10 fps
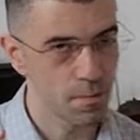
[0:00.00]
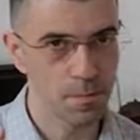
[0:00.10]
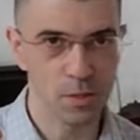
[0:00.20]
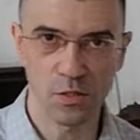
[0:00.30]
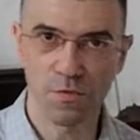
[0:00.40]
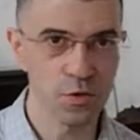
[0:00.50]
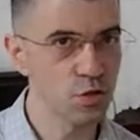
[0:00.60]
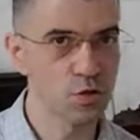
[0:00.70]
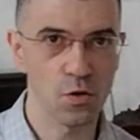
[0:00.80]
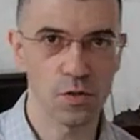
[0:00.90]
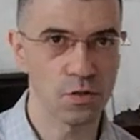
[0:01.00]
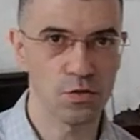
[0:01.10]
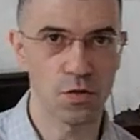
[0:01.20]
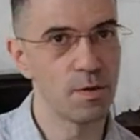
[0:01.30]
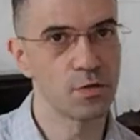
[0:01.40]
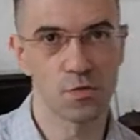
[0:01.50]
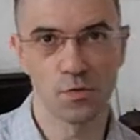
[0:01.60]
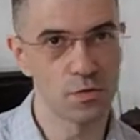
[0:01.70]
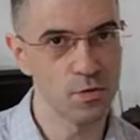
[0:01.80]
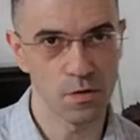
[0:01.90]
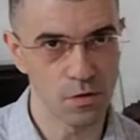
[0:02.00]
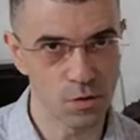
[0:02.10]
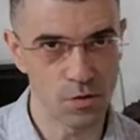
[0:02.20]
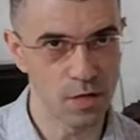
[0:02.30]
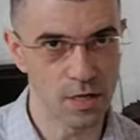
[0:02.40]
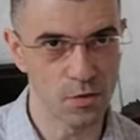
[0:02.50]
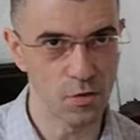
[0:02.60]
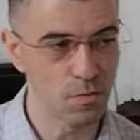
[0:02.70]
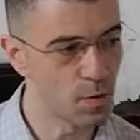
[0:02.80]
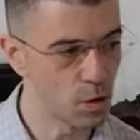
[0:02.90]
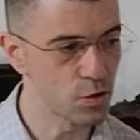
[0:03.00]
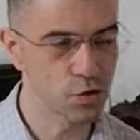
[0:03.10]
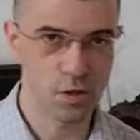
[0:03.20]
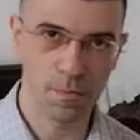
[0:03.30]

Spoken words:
Because if you just go and destroy muscles, you don't really do much.